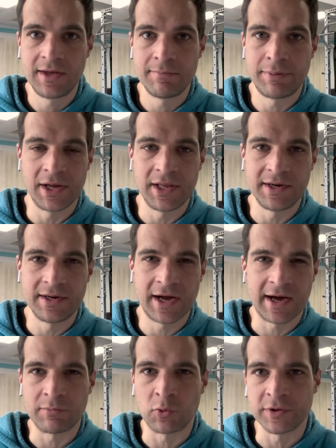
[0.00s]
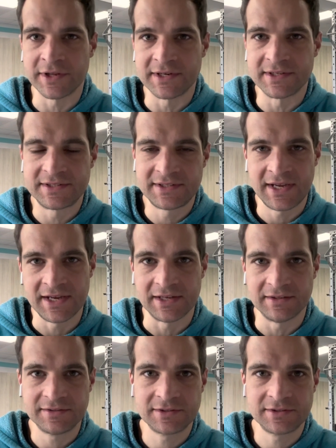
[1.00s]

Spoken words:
but not more than 10.